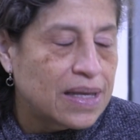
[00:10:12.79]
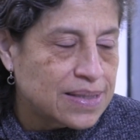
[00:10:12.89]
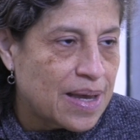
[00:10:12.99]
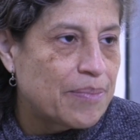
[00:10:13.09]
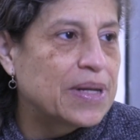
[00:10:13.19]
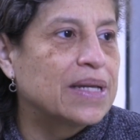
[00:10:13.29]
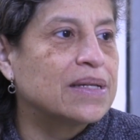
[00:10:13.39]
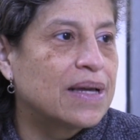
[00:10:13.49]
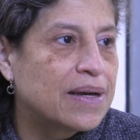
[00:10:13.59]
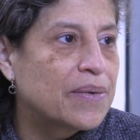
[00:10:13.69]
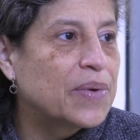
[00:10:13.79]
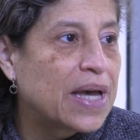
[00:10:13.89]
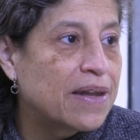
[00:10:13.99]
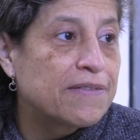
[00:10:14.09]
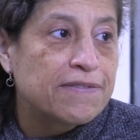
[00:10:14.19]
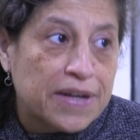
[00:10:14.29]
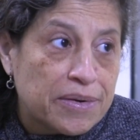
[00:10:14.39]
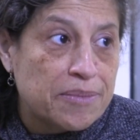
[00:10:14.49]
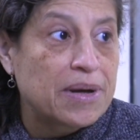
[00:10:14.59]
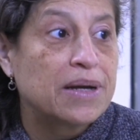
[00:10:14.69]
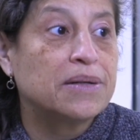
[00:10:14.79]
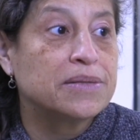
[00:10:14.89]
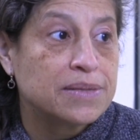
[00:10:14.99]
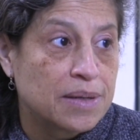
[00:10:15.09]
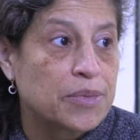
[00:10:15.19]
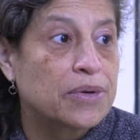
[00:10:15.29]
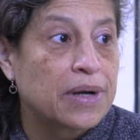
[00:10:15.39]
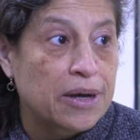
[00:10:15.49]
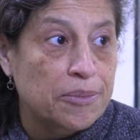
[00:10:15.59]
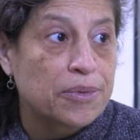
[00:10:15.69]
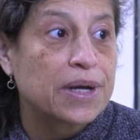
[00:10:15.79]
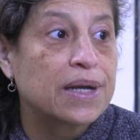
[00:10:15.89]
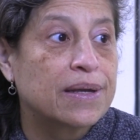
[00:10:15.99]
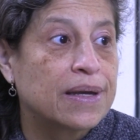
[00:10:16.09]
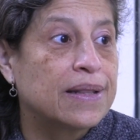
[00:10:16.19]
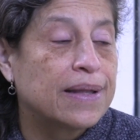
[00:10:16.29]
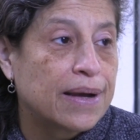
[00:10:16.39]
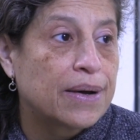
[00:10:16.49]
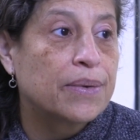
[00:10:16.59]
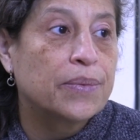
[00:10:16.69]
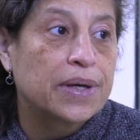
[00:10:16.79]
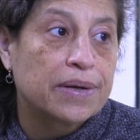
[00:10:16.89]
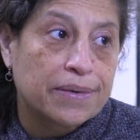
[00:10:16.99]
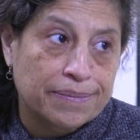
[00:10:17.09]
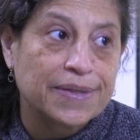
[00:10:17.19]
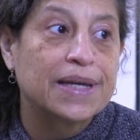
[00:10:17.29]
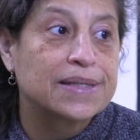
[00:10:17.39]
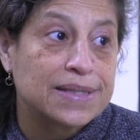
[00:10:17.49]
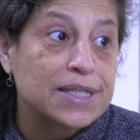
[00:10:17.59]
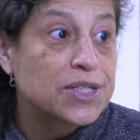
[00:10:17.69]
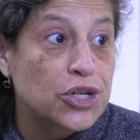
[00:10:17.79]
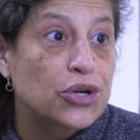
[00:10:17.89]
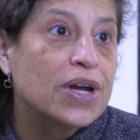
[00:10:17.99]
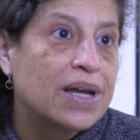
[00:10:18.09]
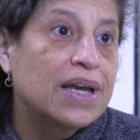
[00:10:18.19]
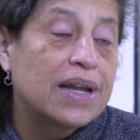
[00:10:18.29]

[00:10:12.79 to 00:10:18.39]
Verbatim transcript: It's happening. Uh, we had a very mild summer outbreak and yeah, now we yes, this year. So